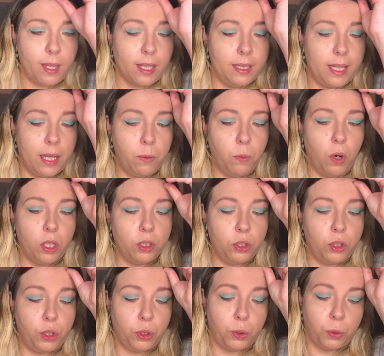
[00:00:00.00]
they want
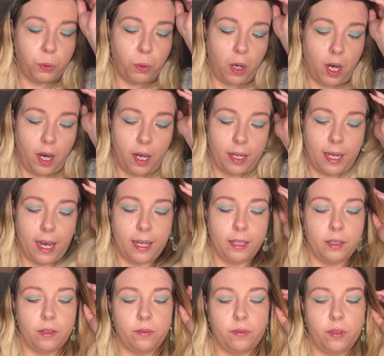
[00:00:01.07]
to
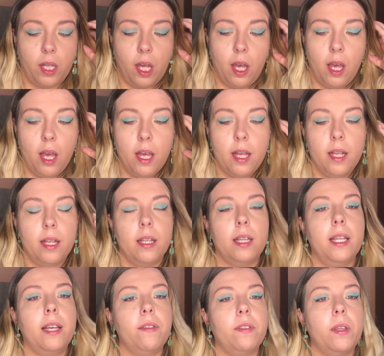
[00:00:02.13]
kind of
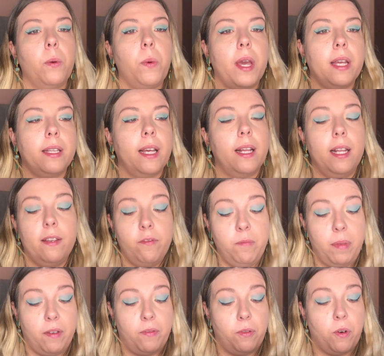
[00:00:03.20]
live the way they lived
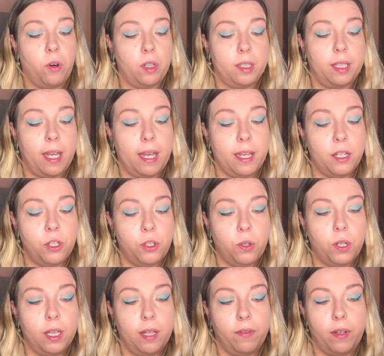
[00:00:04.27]
before. They
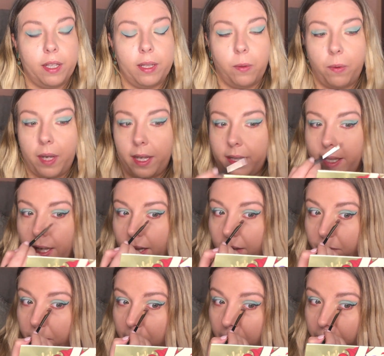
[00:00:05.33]
enjoyed living the way they
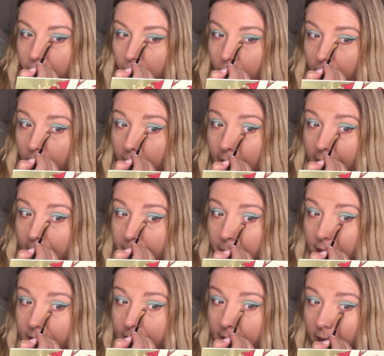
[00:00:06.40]
lived before. I
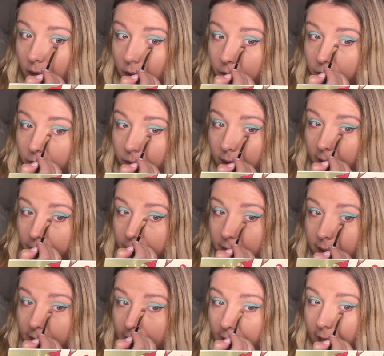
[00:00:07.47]
myself have
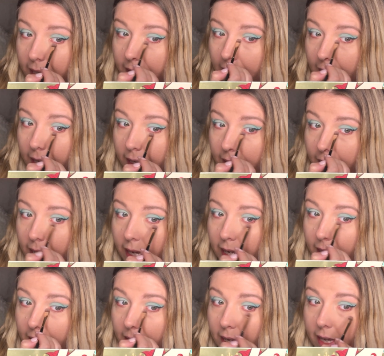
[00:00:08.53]
to say that
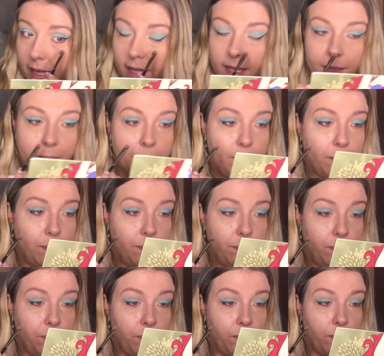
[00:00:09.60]

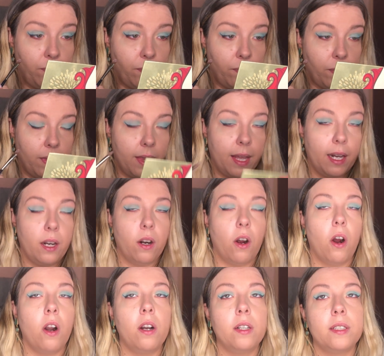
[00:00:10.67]
there
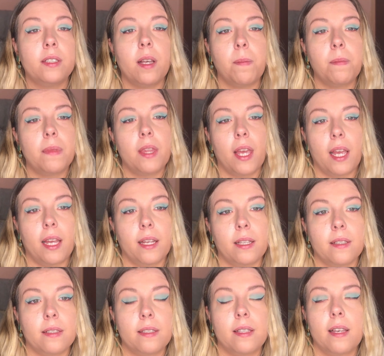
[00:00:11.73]
are some
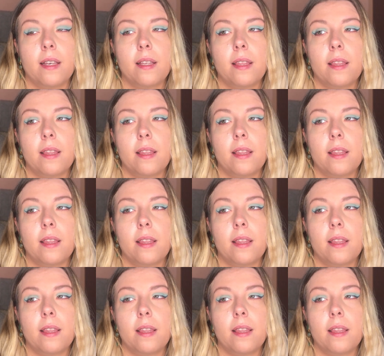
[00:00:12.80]
things